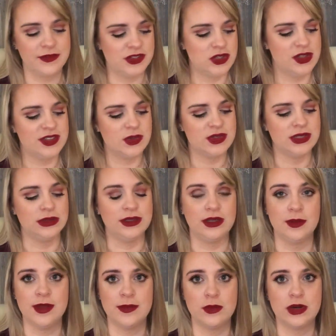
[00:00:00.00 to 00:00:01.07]
So this was a little
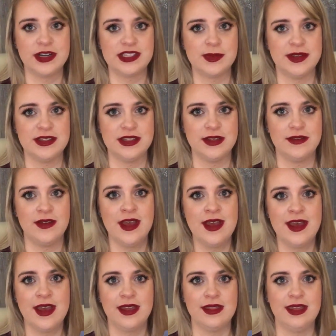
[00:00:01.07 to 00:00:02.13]
bit more expensive
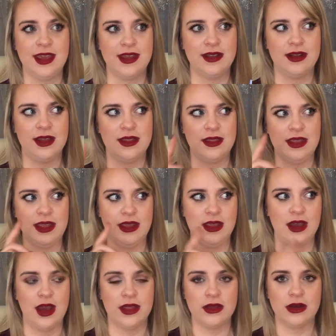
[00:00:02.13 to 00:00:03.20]
than the
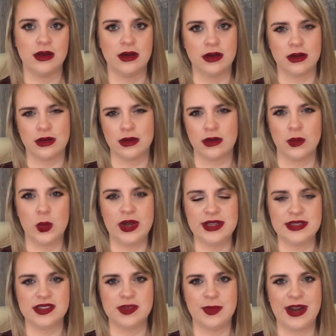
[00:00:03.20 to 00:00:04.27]
other
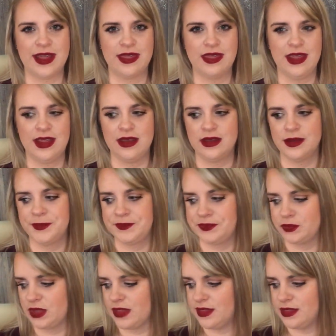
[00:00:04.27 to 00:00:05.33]
ones, but I think
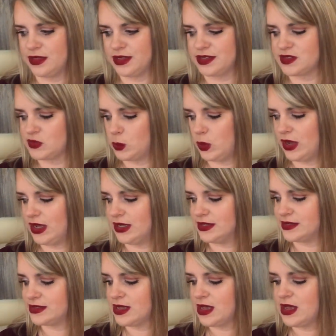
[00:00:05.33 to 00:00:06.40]
that this
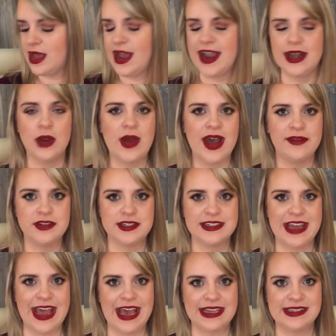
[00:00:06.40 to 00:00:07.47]
was, I know after
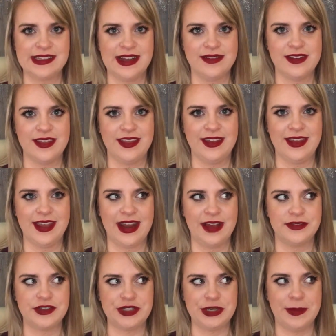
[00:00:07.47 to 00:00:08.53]
tax and everything, and
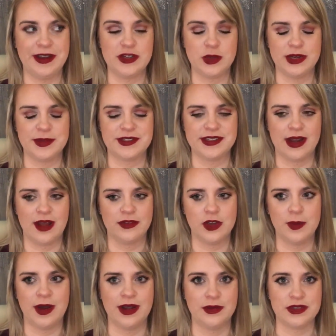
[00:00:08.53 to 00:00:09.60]
after my twenty percent off
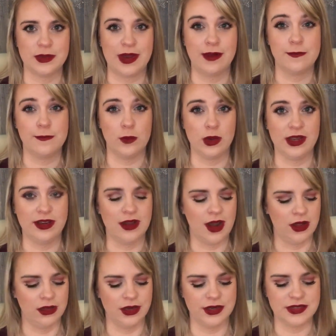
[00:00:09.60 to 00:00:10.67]
coupon, it was around forty
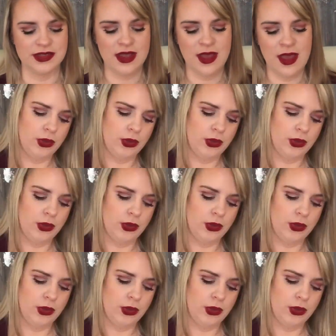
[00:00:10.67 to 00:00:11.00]
dollars.